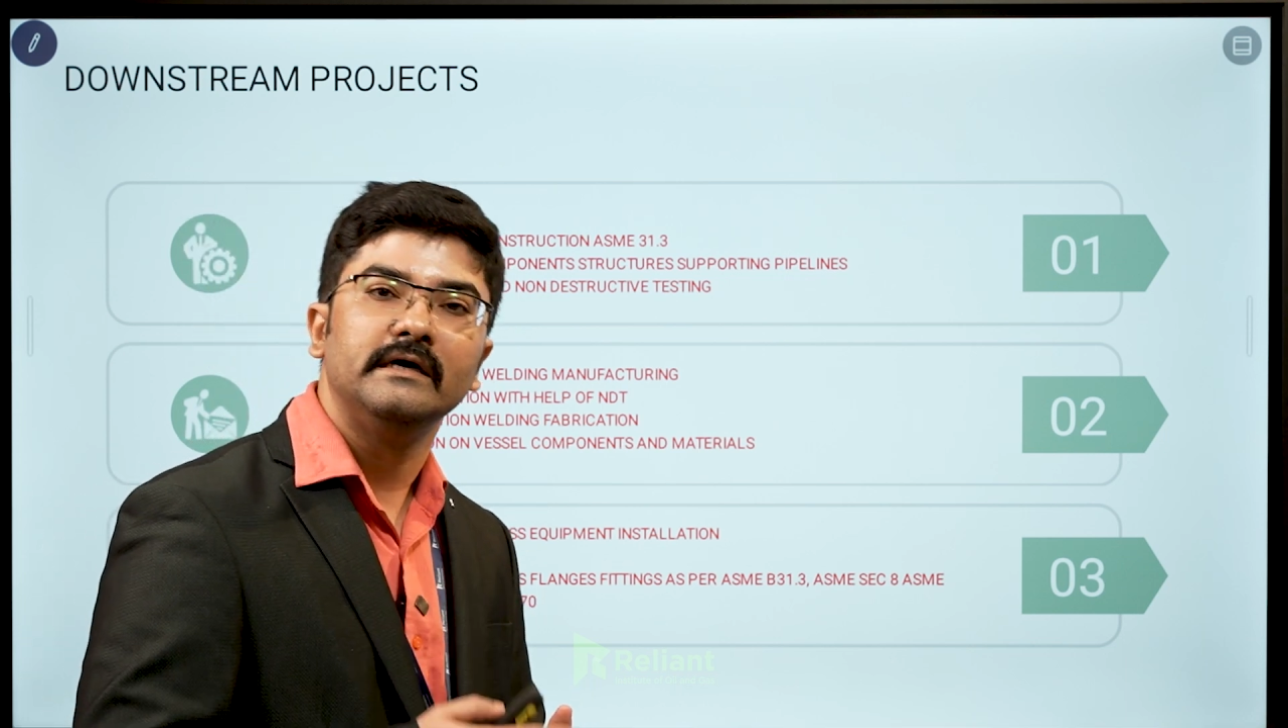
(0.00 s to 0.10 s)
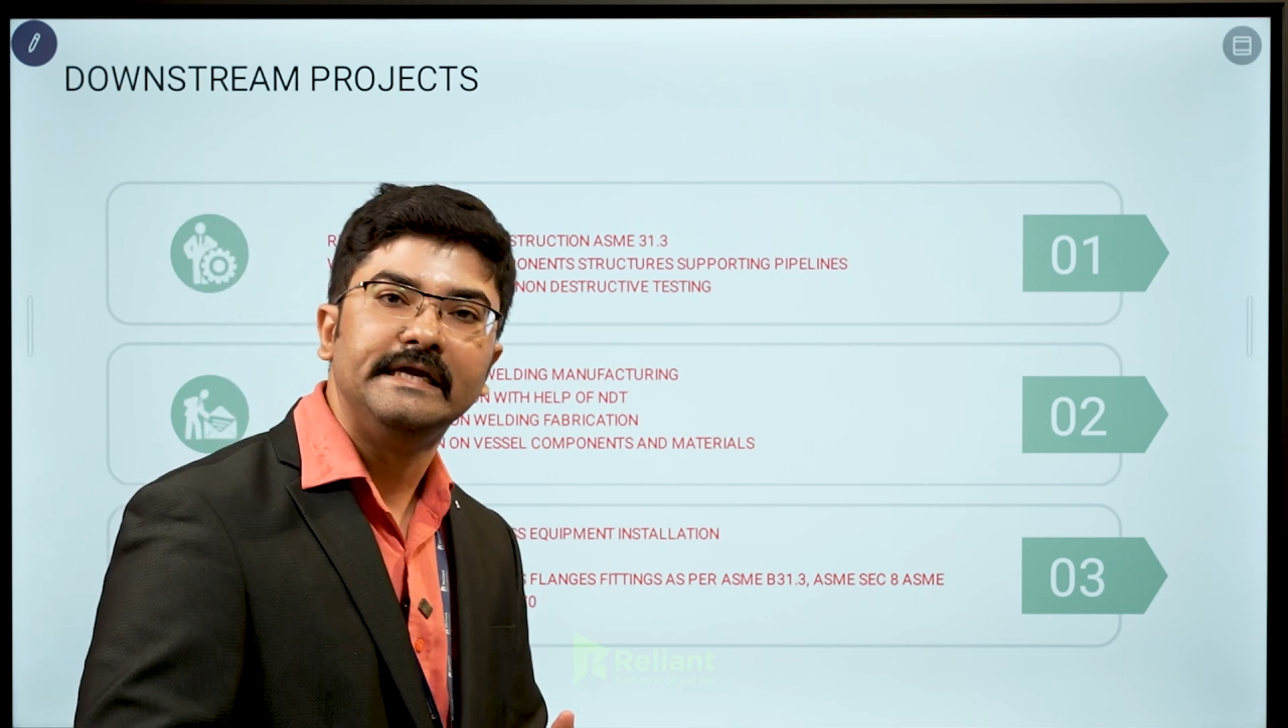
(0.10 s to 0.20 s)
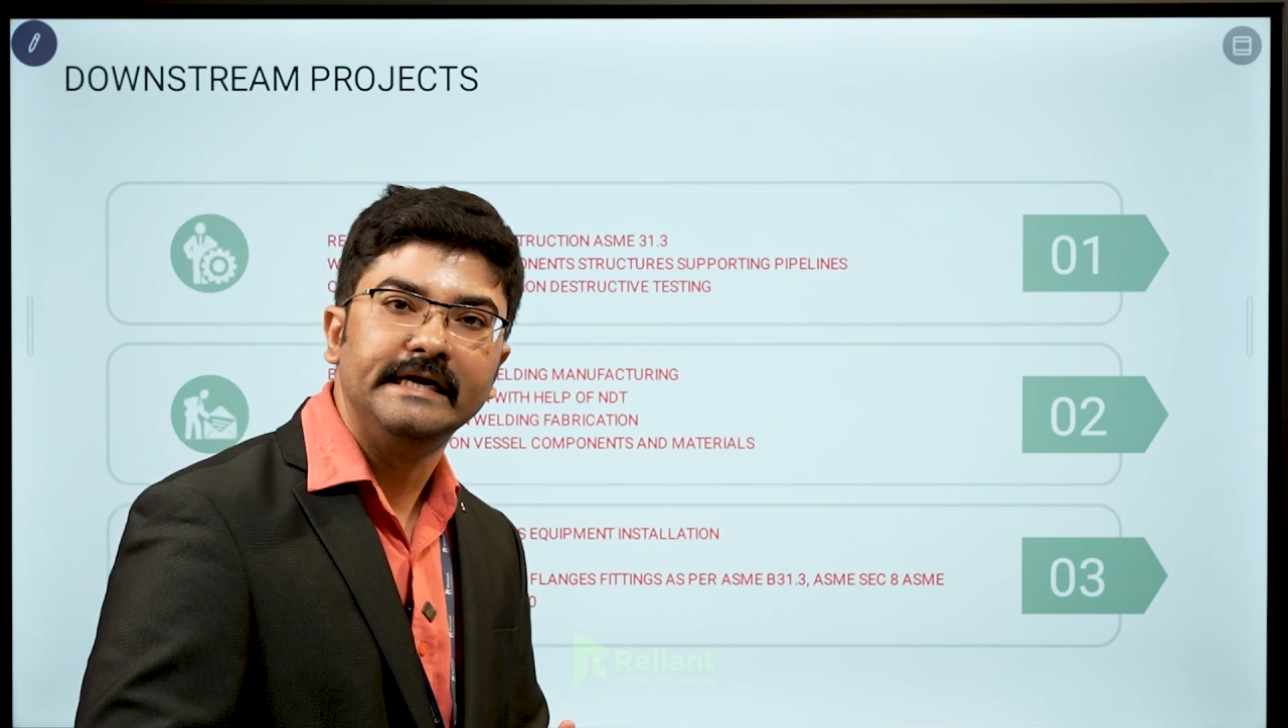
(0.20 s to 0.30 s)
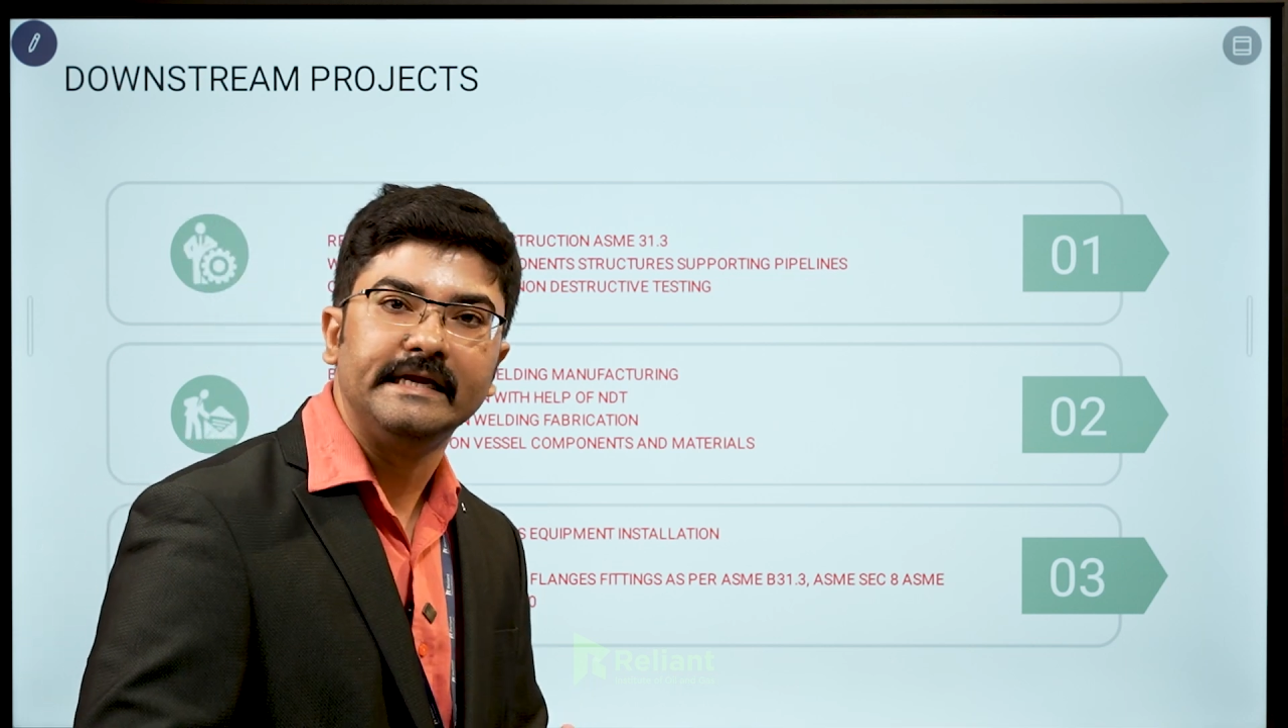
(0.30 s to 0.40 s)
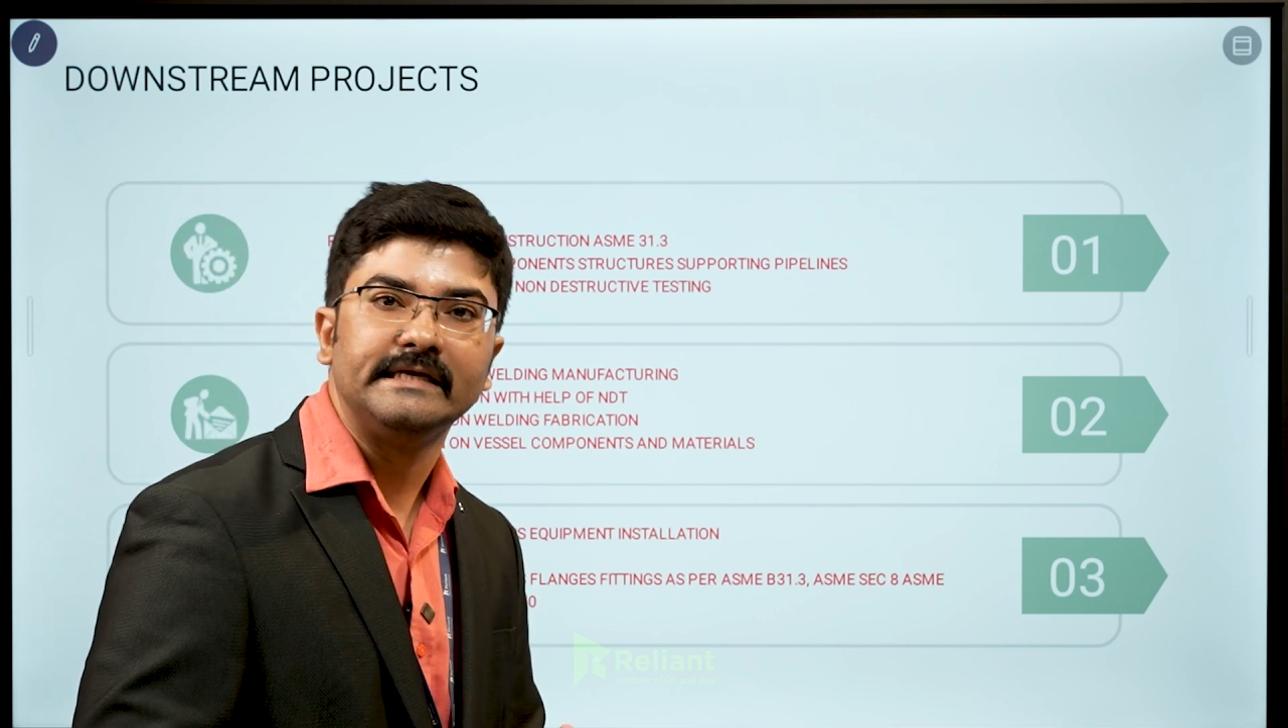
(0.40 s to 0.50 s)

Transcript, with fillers: heat